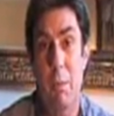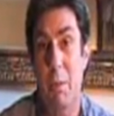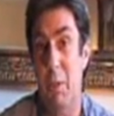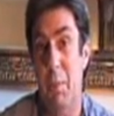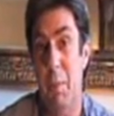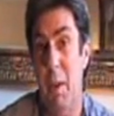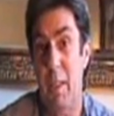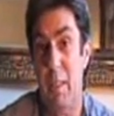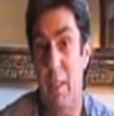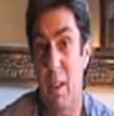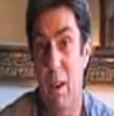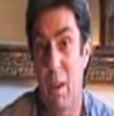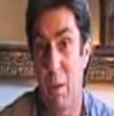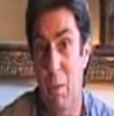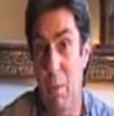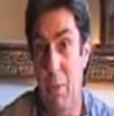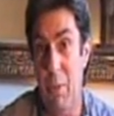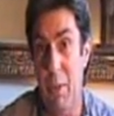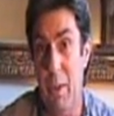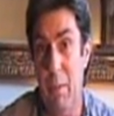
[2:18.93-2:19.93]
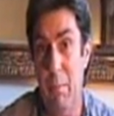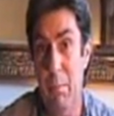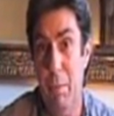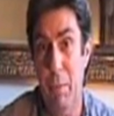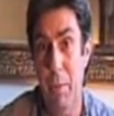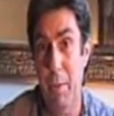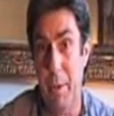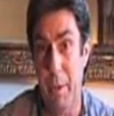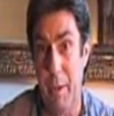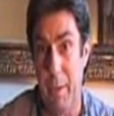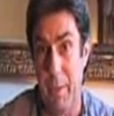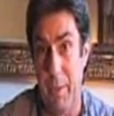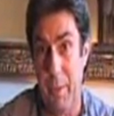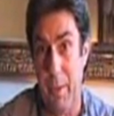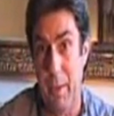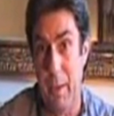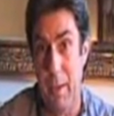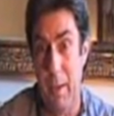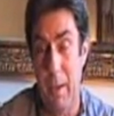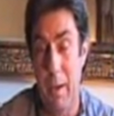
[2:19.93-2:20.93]
which makes the whole thing
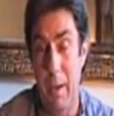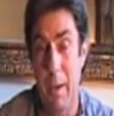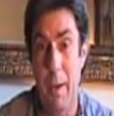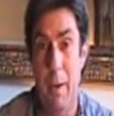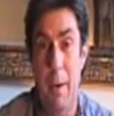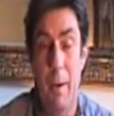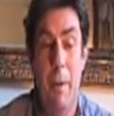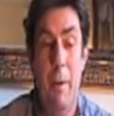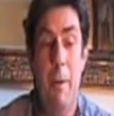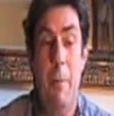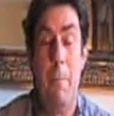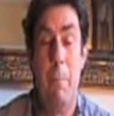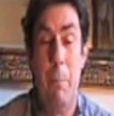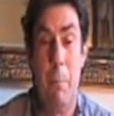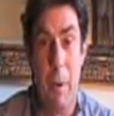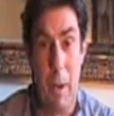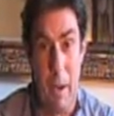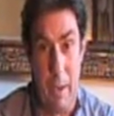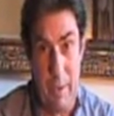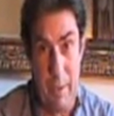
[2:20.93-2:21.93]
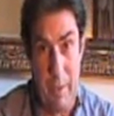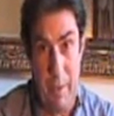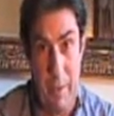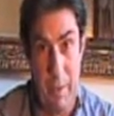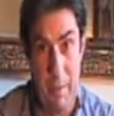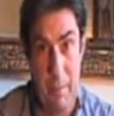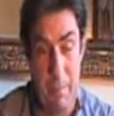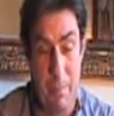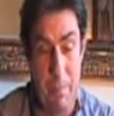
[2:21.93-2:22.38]
pointless. But